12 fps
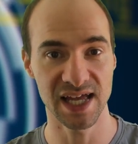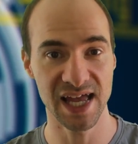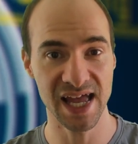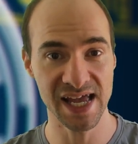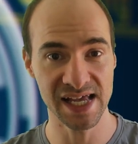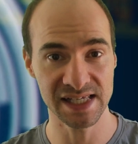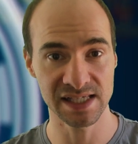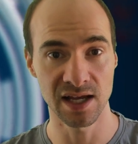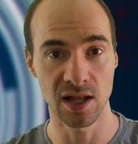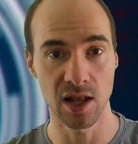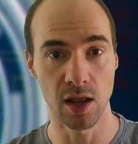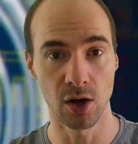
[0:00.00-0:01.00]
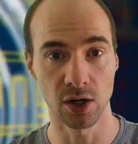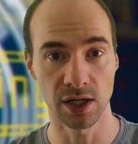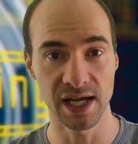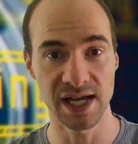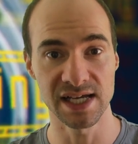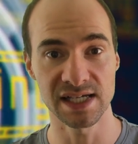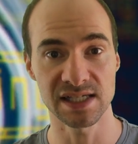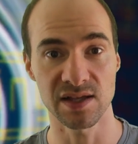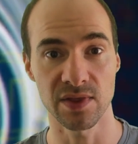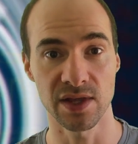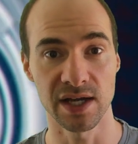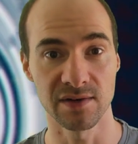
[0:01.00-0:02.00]
As long
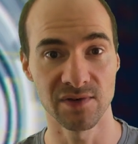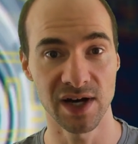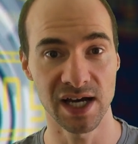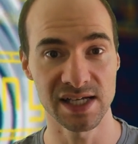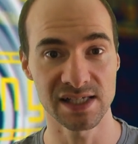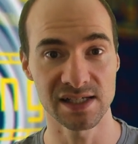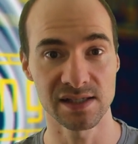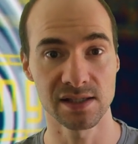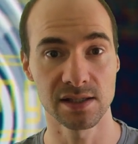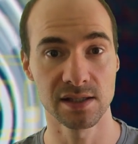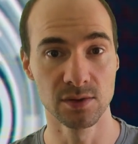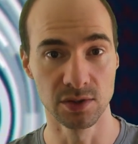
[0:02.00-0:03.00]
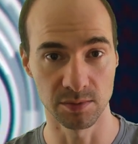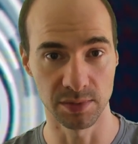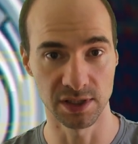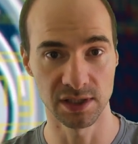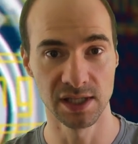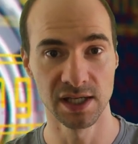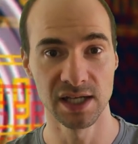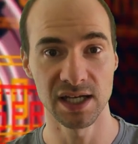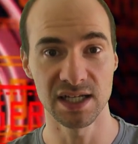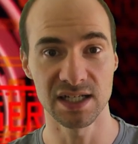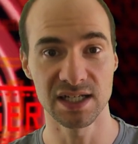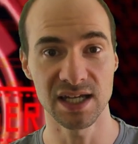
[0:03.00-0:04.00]
as the advice is suitable,
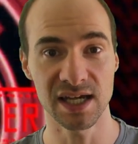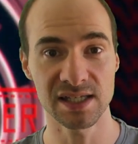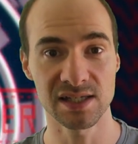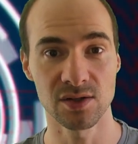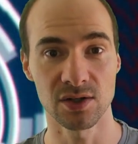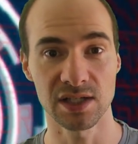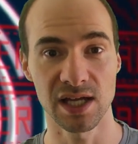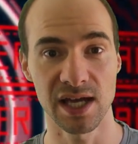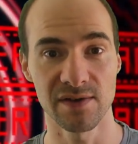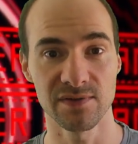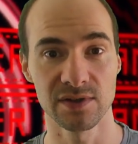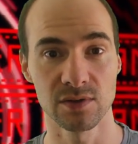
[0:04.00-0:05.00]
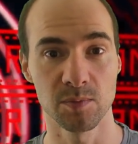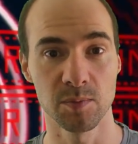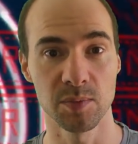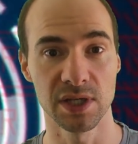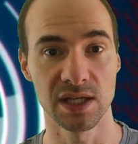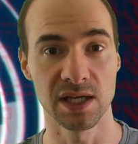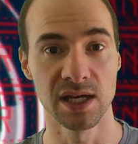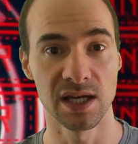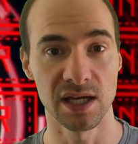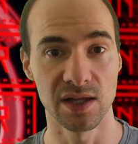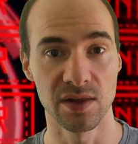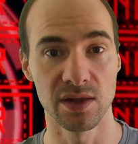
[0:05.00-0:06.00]
it does not have to be
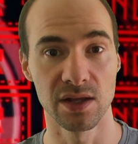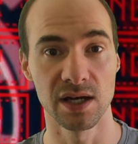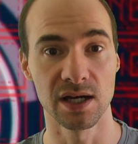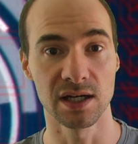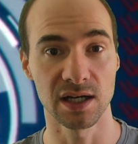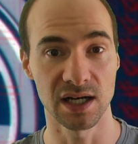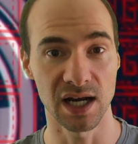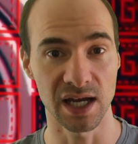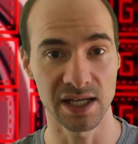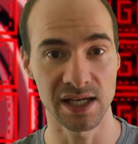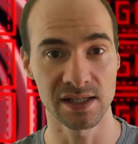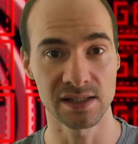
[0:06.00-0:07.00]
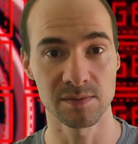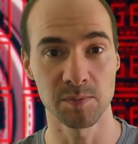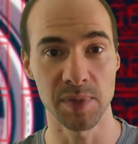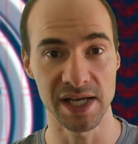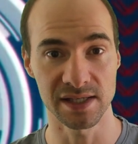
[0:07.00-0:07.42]
in the client's best